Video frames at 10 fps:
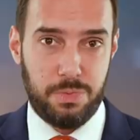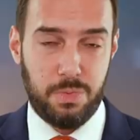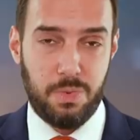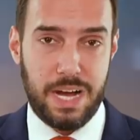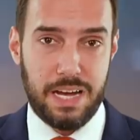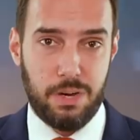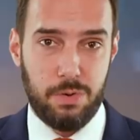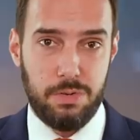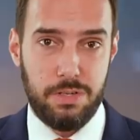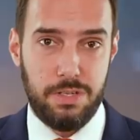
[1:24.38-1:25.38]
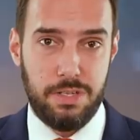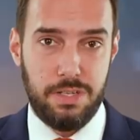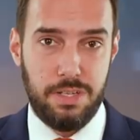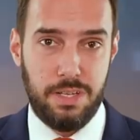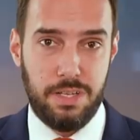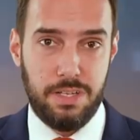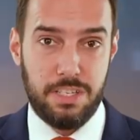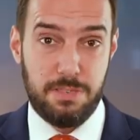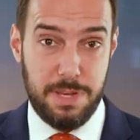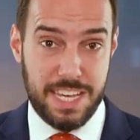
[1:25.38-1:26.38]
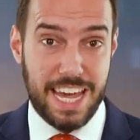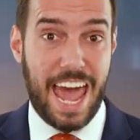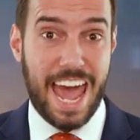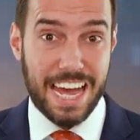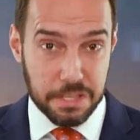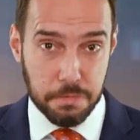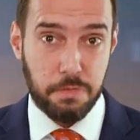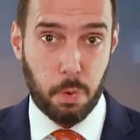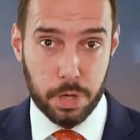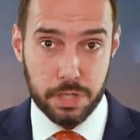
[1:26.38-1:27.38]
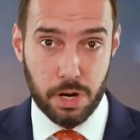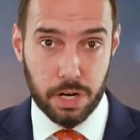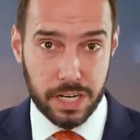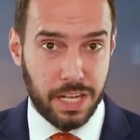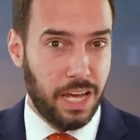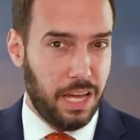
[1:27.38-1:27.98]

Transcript: Wow. Speaking as a foreign target,